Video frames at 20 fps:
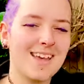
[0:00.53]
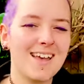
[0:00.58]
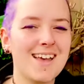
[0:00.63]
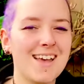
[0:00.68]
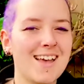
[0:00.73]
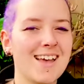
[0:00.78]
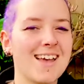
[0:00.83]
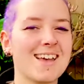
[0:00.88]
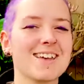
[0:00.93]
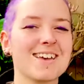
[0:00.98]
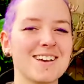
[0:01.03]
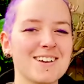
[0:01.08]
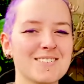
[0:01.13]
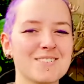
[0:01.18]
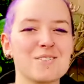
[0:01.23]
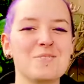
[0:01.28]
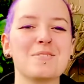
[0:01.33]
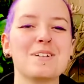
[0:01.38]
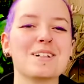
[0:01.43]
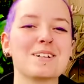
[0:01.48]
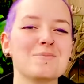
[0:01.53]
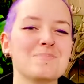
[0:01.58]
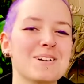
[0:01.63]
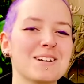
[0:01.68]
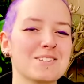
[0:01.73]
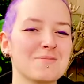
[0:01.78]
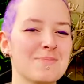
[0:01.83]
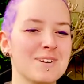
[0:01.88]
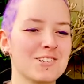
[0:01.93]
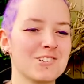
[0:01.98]
Hey guys, welcome back to
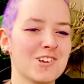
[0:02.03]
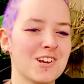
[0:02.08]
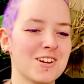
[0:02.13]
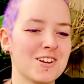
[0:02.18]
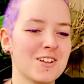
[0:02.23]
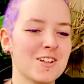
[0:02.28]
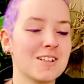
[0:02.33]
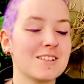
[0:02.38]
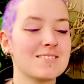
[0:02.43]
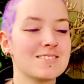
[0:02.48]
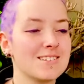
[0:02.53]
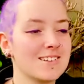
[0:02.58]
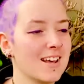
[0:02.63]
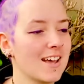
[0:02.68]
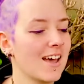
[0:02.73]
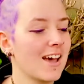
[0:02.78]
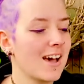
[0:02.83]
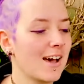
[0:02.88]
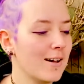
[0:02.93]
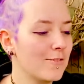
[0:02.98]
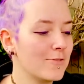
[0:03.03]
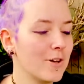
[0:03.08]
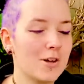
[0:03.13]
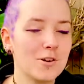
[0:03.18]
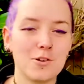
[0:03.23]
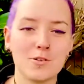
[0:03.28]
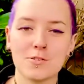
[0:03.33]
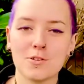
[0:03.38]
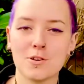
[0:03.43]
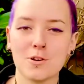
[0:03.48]
my channel. Today I have
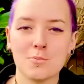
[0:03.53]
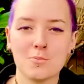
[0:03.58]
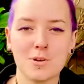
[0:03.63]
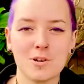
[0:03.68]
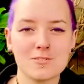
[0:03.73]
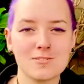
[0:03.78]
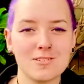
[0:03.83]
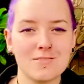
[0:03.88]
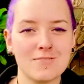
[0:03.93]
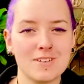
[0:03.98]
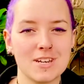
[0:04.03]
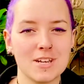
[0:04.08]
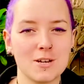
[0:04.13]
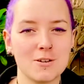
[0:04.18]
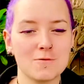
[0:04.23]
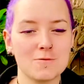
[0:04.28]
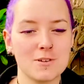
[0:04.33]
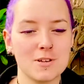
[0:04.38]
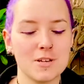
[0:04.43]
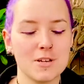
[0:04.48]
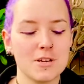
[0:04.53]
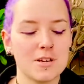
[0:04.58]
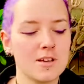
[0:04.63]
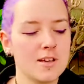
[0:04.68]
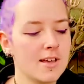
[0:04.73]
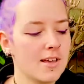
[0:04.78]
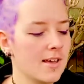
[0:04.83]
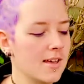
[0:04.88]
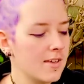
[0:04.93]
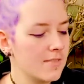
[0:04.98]
another unboxing video for you.
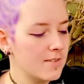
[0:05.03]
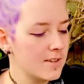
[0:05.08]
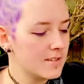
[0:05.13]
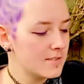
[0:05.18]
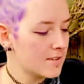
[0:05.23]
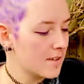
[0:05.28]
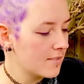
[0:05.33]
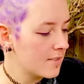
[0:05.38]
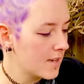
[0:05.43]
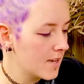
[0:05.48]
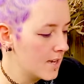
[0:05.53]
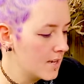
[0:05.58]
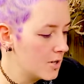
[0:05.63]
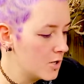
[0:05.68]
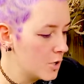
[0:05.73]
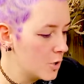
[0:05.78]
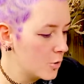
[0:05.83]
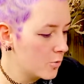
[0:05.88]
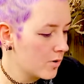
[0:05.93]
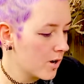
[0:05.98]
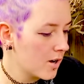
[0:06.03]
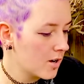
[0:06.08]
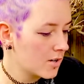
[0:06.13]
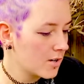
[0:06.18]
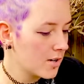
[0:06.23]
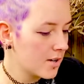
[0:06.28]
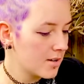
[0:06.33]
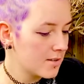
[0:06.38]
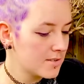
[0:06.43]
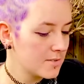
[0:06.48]
These are the New Rock
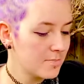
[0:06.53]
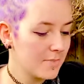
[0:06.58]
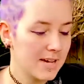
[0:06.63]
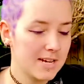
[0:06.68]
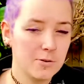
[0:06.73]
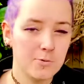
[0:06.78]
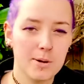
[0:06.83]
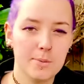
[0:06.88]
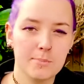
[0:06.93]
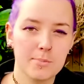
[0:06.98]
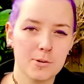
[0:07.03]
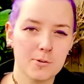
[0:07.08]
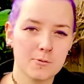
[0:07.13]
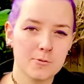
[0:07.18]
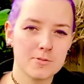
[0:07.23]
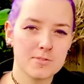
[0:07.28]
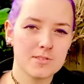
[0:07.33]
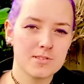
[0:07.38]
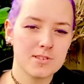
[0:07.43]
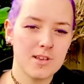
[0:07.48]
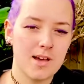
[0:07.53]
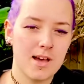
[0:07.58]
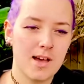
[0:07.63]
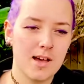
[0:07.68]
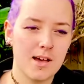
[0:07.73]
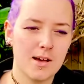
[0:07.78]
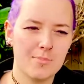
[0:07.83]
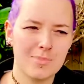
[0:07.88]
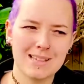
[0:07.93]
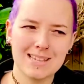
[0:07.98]
spiderweb boots. I
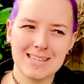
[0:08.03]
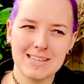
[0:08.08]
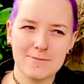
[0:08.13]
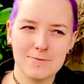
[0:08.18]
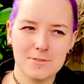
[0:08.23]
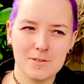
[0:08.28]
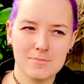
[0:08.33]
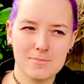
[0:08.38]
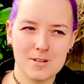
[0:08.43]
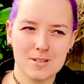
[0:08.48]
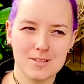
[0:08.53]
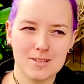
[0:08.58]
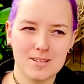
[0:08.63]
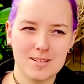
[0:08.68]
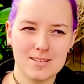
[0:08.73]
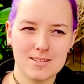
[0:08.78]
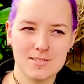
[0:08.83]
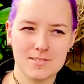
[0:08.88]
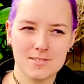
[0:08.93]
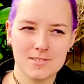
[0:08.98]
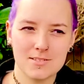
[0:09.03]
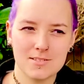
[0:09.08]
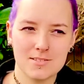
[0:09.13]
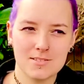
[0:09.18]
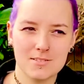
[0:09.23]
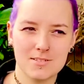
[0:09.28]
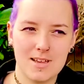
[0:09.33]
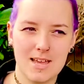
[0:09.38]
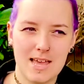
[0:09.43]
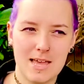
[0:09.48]
believe the model is
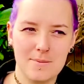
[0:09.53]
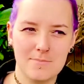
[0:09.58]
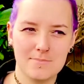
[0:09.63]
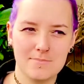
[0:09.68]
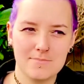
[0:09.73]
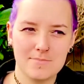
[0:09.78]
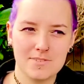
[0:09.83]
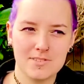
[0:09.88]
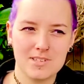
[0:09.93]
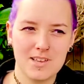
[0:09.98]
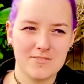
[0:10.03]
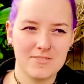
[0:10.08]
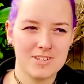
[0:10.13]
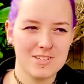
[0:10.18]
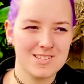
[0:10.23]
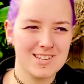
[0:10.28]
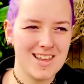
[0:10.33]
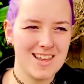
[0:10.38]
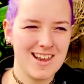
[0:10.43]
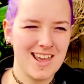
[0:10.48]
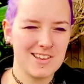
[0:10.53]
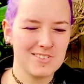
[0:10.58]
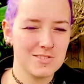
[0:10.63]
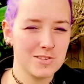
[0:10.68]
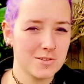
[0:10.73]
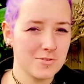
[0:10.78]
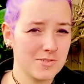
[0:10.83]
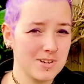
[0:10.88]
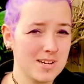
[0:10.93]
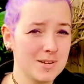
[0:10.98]

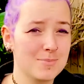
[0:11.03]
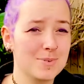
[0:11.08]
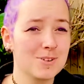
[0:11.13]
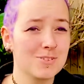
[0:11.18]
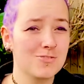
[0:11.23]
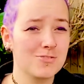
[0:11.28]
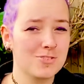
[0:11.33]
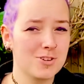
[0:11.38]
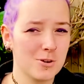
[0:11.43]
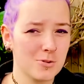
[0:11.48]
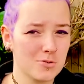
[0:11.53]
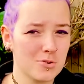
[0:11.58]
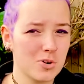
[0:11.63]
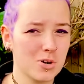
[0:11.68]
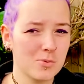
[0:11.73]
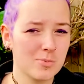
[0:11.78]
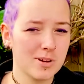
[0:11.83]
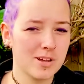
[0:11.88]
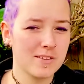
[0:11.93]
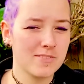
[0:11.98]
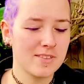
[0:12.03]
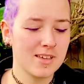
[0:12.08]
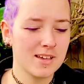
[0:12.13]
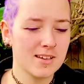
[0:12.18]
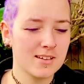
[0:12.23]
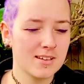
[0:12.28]
M.710-S3, but don't quote me on that.